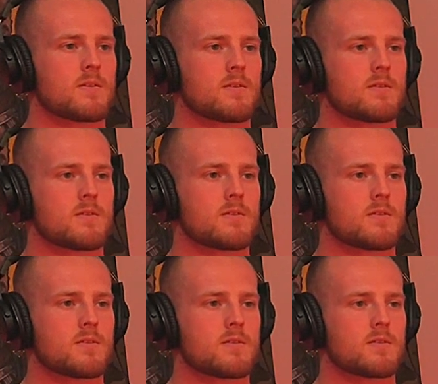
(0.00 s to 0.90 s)

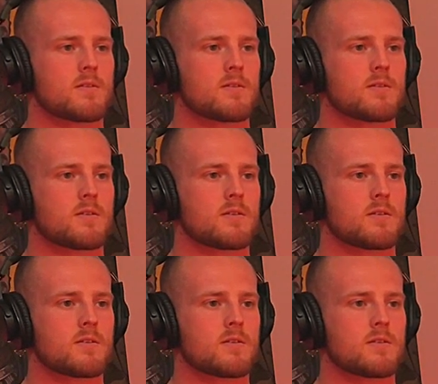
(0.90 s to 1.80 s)

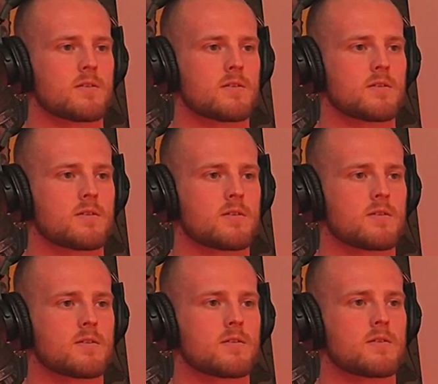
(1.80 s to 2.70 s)

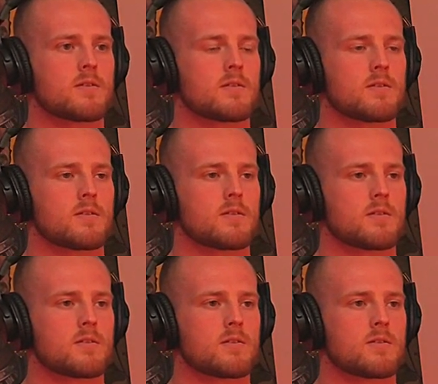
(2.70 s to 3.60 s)

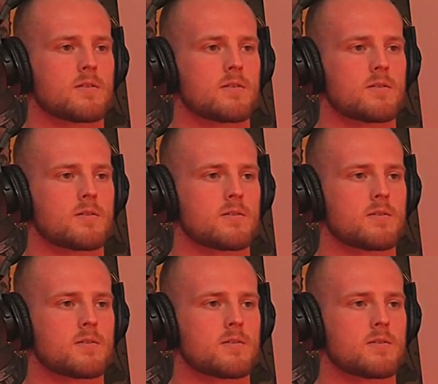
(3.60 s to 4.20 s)
(not speaking)